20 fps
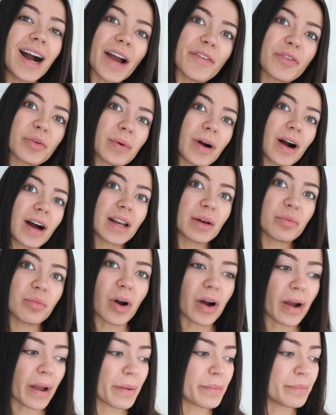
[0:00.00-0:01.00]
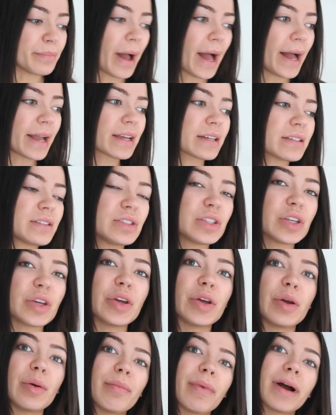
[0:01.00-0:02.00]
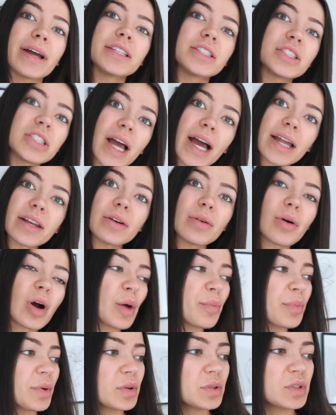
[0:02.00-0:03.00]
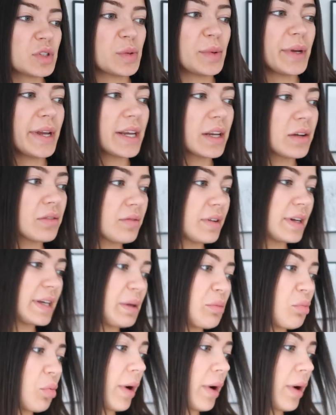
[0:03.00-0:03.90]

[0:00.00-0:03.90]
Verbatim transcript: Hi everyone and welcome back to my channel. Hope you're all doing really